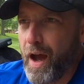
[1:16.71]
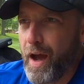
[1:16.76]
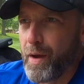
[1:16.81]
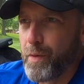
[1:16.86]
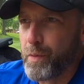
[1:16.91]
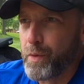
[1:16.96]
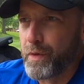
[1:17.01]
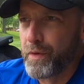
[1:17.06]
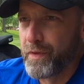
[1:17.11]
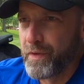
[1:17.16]
I
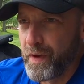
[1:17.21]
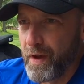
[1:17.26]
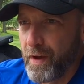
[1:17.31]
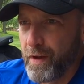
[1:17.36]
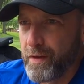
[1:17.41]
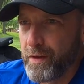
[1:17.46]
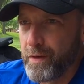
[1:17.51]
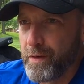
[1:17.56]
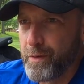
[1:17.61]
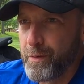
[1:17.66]
will
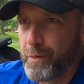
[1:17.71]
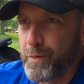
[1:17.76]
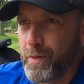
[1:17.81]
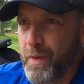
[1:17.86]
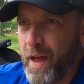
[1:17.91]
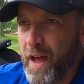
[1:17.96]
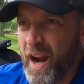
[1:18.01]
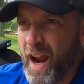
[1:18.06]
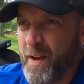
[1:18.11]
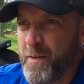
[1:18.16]
tell you
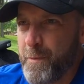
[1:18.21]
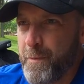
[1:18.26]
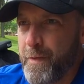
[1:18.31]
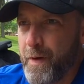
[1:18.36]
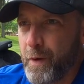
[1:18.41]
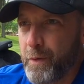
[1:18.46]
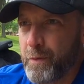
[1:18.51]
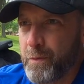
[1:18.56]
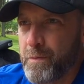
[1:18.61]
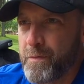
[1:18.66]
that I
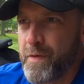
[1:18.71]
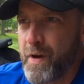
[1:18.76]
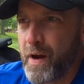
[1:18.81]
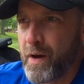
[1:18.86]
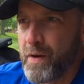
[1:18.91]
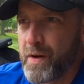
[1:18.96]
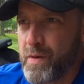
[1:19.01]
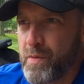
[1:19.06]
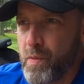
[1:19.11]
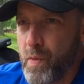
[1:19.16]
felt
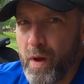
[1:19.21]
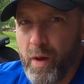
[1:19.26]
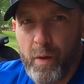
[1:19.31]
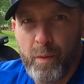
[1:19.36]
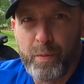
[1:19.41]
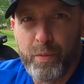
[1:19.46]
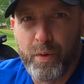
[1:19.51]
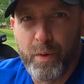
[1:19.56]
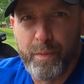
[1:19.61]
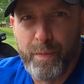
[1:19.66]
very well
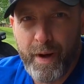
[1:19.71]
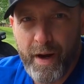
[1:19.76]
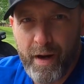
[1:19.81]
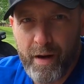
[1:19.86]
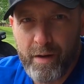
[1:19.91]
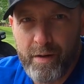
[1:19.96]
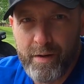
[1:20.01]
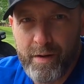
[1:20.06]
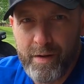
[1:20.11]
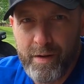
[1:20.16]

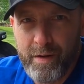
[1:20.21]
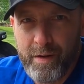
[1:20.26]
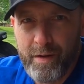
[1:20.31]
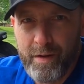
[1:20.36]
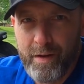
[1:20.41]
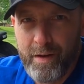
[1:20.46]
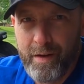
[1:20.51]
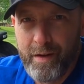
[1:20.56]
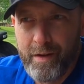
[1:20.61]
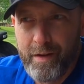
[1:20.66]
prepared,
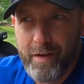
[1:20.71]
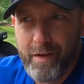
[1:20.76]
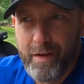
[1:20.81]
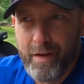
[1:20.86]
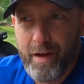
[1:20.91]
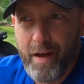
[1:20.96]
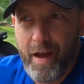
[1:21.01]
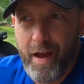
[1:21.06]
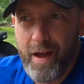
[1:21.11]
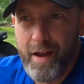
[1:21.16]

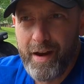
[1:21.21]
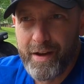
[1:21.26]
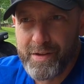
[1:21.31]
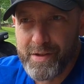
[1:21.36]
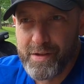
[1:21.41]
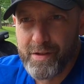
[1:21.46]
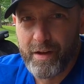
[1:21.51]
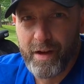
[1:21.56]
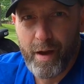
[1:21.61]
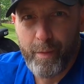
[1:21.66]
and I
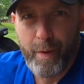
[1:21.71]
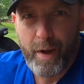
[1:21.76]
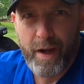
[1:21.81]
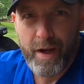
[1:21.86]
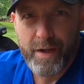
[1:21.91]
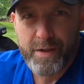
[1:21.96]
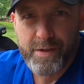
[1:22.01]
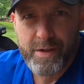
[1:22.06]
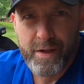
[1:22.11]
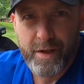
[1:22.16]
still got my
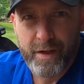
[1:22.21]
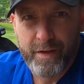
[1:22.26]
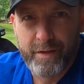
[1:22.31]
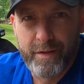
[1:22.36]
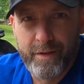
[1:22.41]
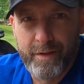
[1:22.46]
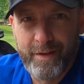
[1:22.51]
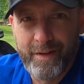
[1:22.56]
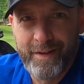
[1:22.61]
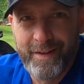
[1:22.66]
ass
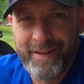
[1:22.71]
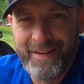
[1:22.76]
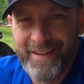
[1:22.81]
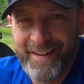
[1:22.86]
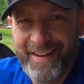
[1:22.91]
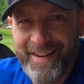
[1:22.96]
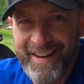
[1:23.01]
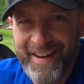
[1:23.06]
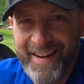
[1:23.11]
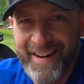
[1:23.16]
kicked.
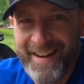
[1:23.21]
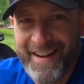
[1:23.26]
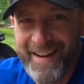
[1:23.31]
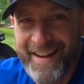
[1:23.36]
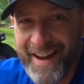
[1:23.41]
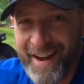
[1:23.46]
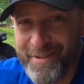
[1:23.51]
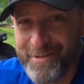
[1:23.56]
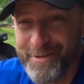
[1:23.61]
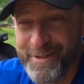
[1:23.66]

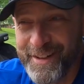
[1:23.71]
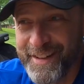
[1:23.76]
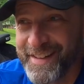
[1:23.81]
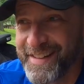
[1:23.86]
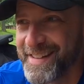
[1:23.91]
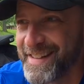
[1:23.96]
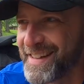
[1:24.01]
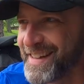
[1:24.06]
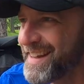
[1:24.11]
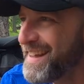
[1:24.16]
I really
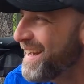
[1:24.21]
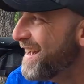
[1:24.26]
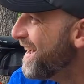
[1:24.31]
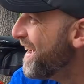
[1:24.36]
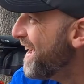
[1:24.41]
did.